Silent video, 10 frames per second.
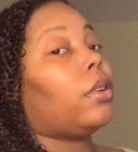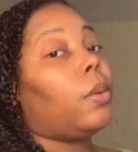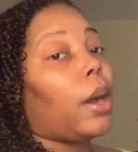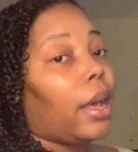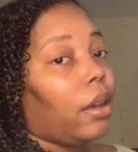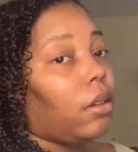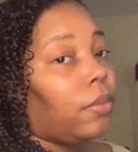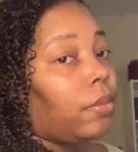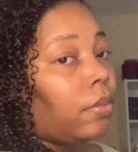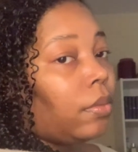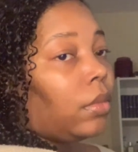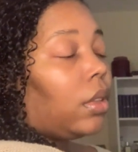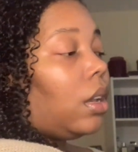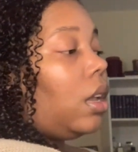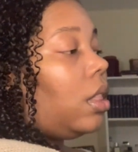a while,
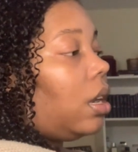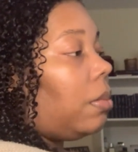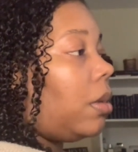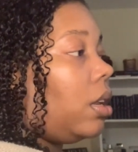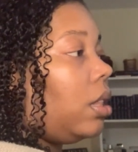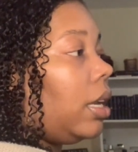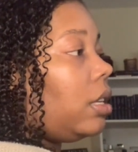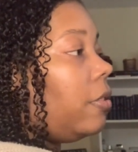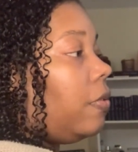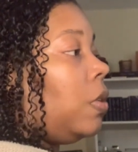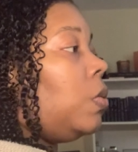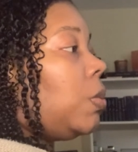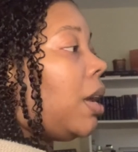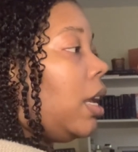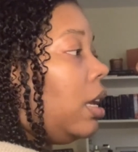and then I'm gonna like diffuse
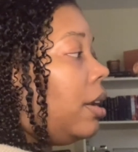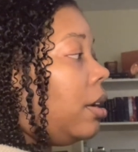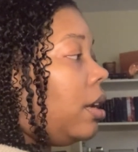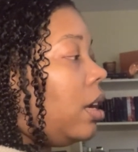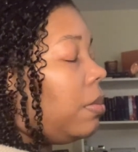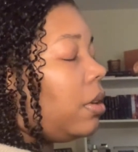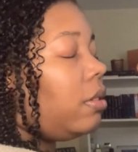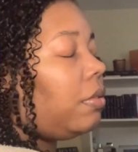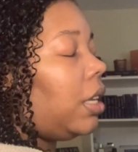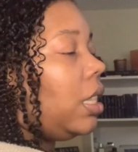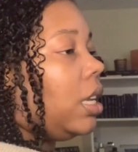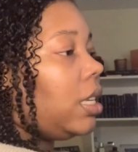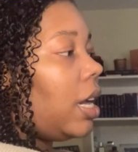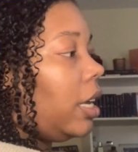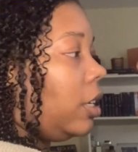my hair, and I'm gonna read the
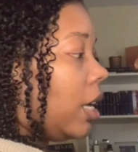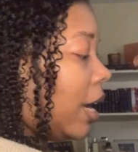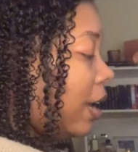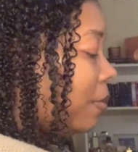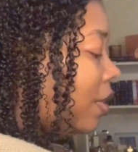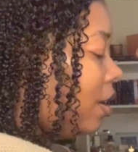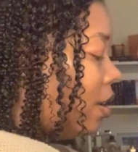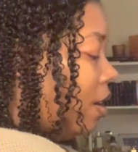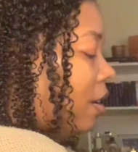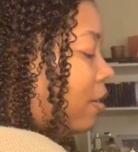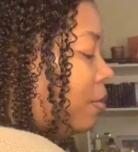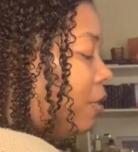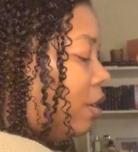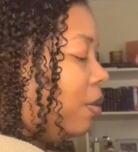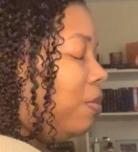entire time. On
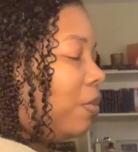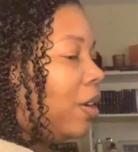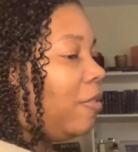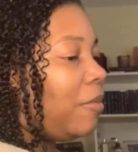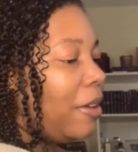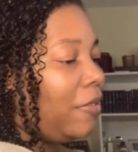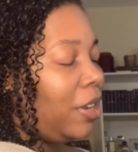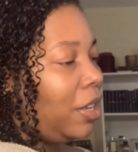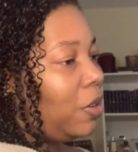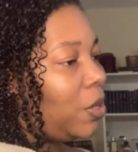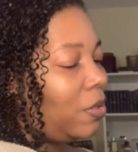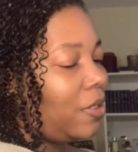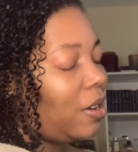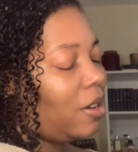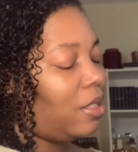one of my videos
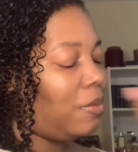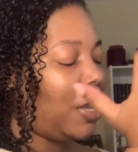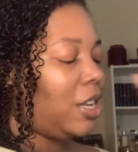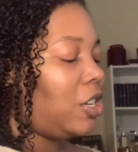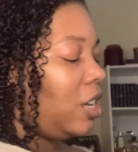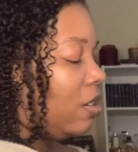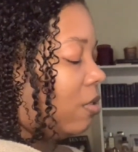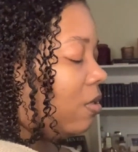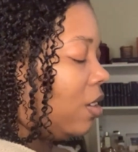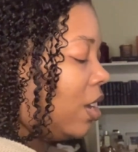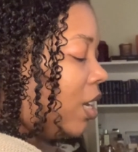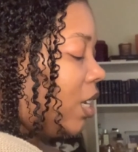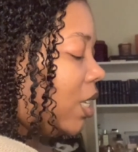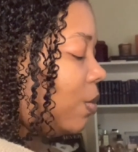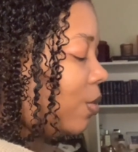over on the main channel,
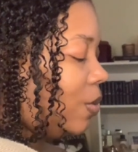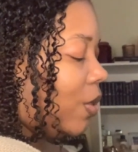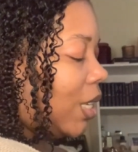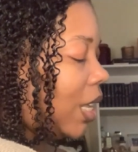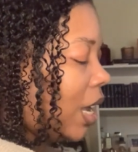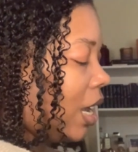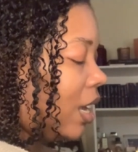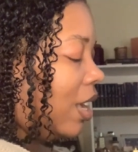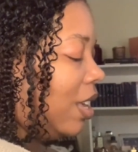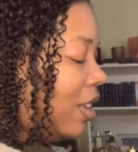someone was like,